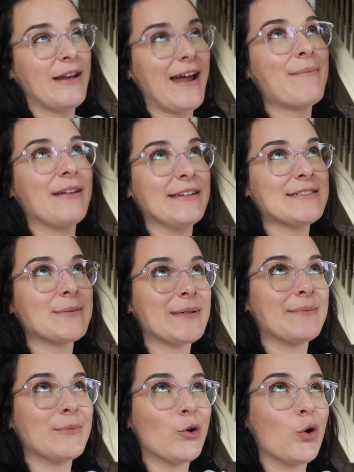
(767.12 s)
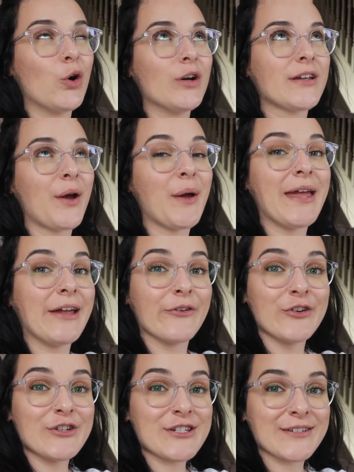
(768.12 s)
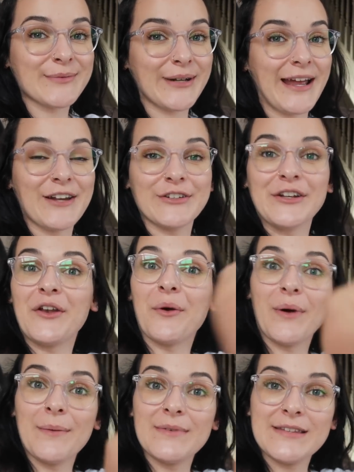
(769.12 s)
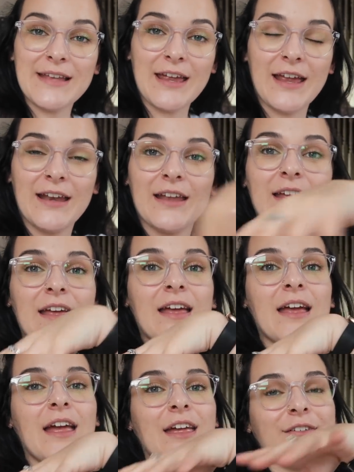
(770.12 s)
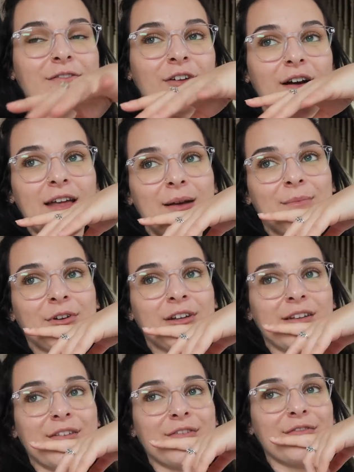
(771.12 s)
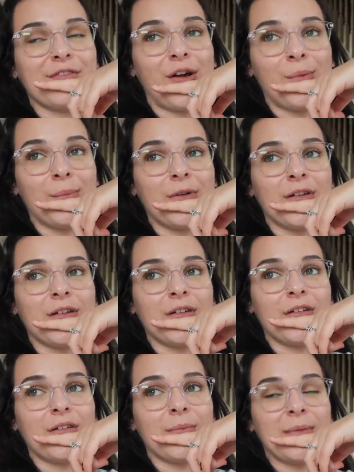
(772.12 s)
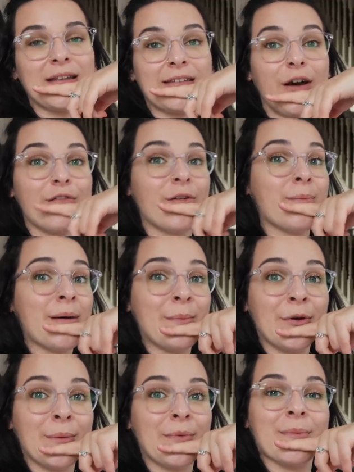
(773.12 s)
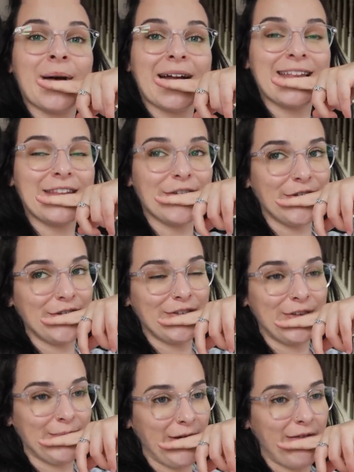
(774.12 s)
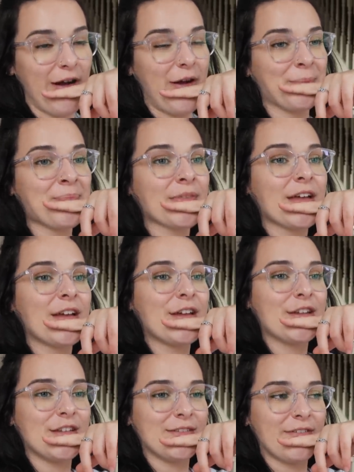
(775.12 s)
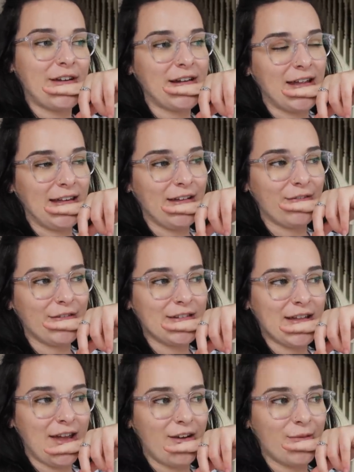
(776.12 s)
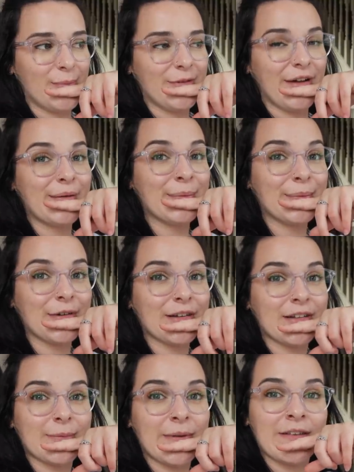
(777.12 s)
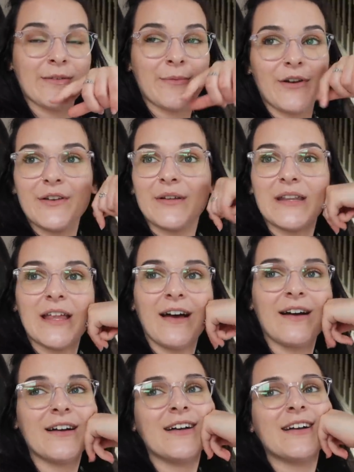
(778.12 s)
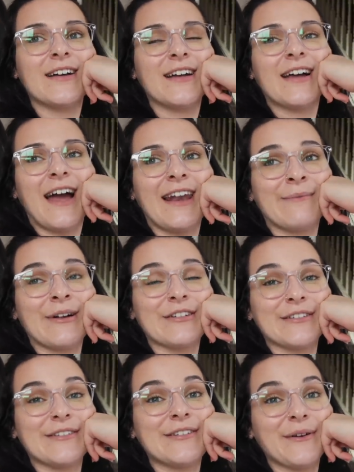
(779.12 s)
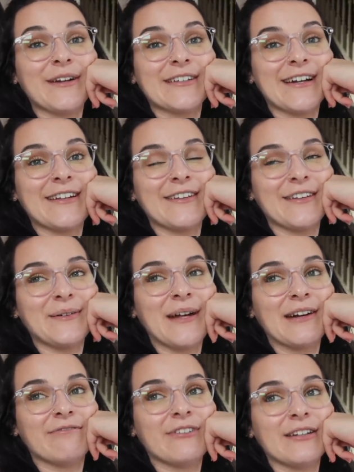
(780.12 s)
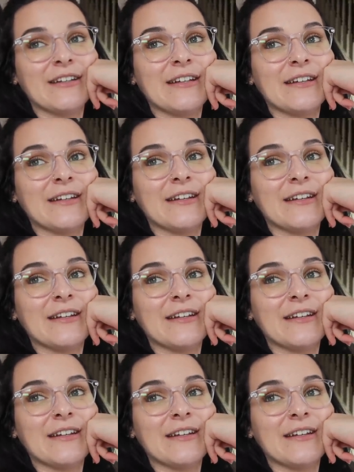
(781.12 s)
I'm a little bit more coherent, when I actually know what I'm saying. If not, I am gonna film myself and my mum packing the orders tomorrow. She's very kindly offered to help, so we're gonna spend tomorrow doing that. And I'm actually so excited to do it. I really